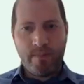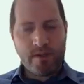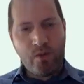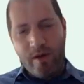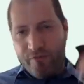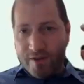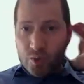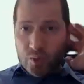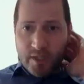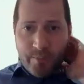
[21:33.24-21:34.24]
our first
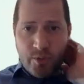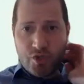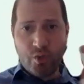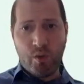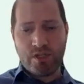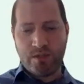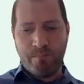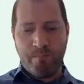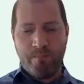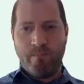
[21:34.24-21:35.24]
contribution
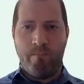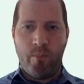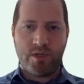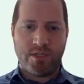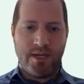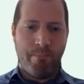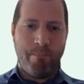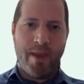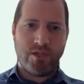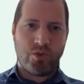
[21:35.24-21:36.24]
was mostly
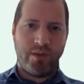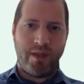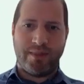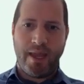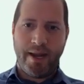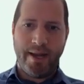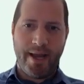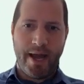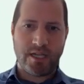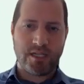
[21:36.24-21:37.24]
based on the
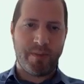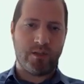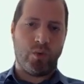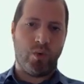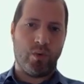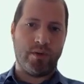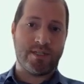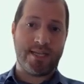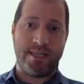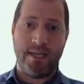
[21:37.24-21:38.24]
technical aspect on
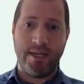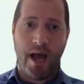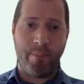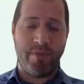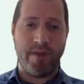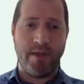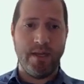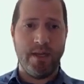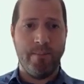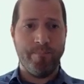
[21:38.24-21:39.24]
setting up
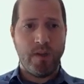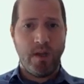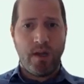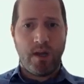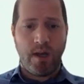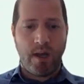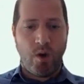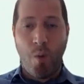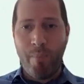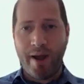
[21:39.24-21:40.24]
the
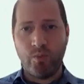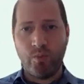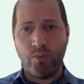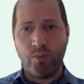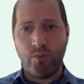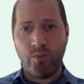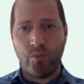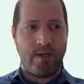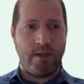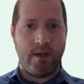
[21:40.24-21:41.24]
Obyte witness
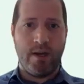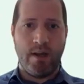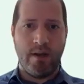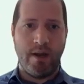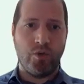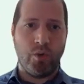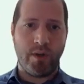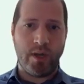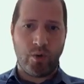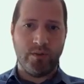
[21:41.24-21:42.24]
node in a
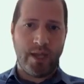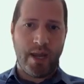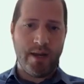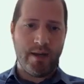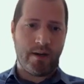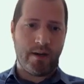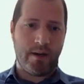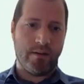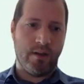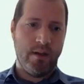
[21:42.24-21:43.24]
Docker container
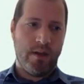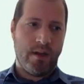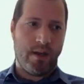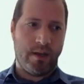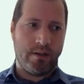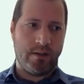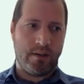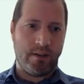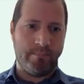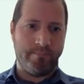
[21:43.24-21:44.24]

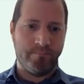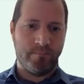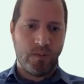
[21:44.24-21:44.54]
and